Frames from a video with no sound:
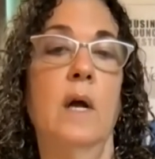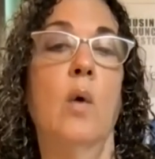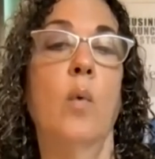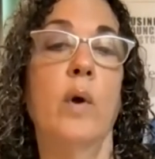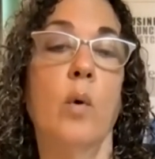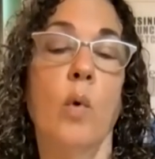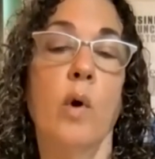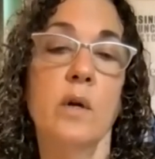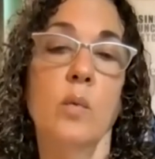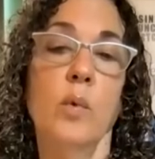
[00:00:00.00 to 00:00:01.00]
We are
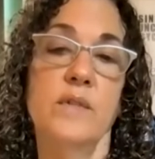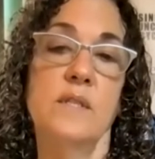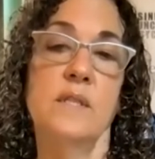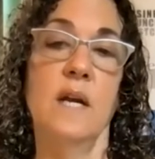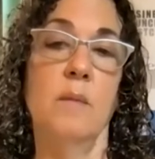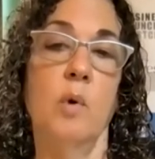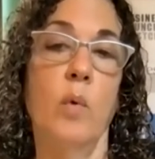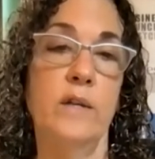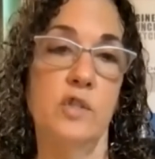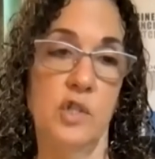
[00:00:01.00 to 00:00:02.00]
working with Sustainable
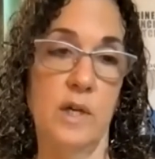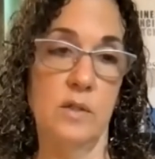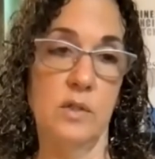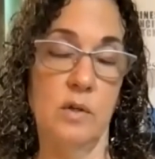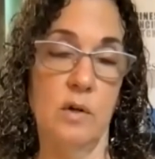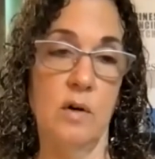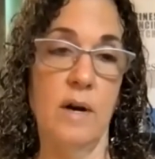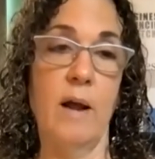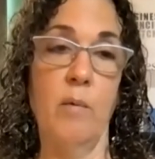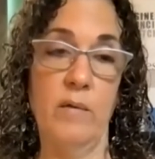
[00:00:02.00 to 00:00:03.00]
Westchester,
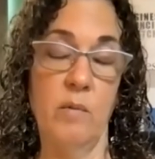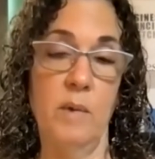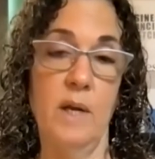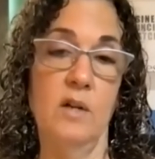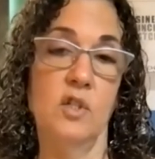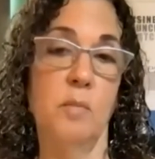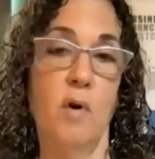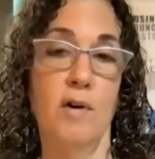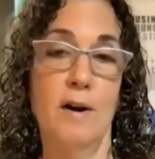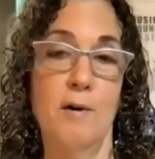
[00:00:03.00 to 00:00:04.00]
we have a meeting
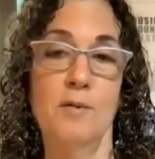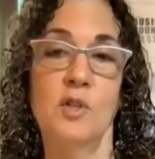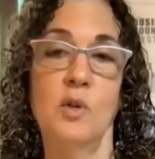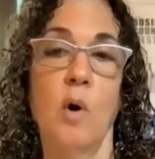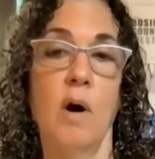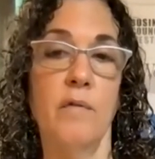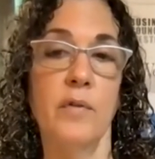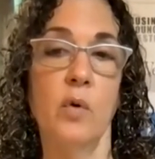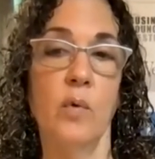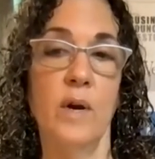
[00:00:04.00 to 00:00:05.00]
tomorrow, to offer
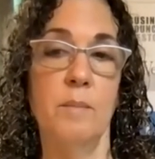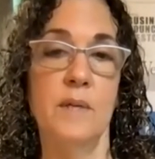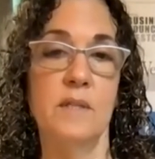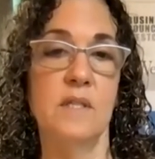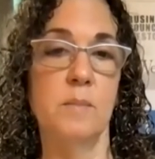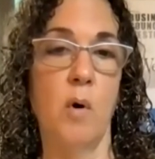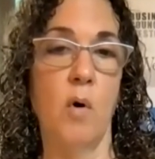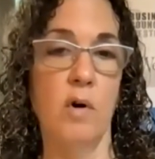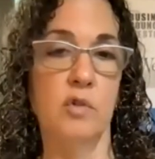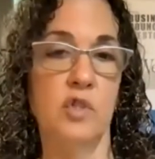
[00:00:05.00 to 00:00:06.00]
the Green Business
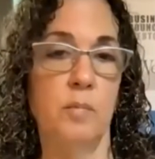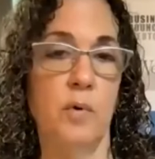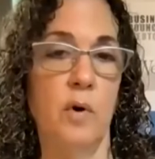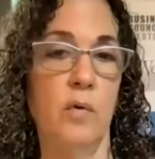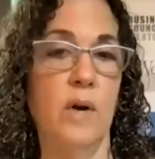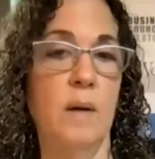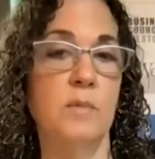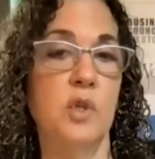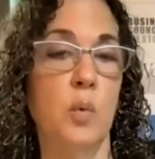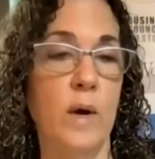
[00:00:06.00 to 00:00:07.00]
Partnership
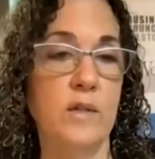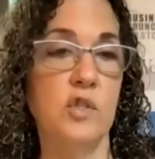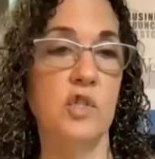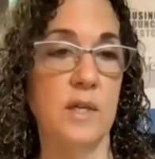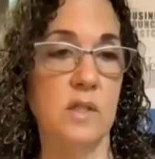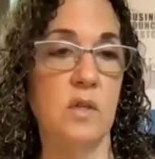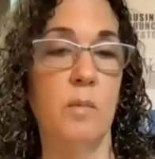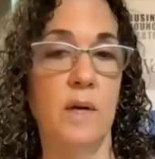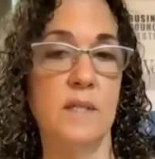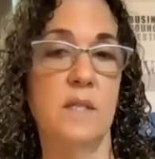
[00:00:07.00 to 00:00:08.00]
Program to Westchester
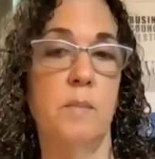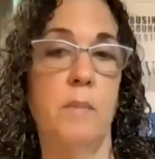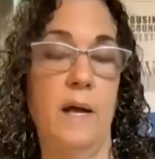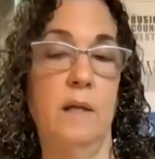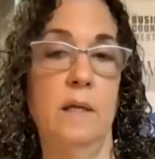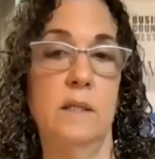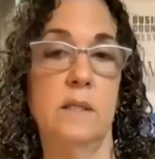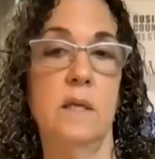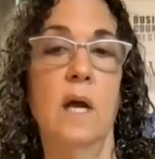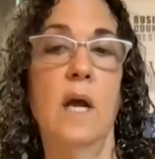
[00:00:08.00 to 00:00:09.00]
municipalities.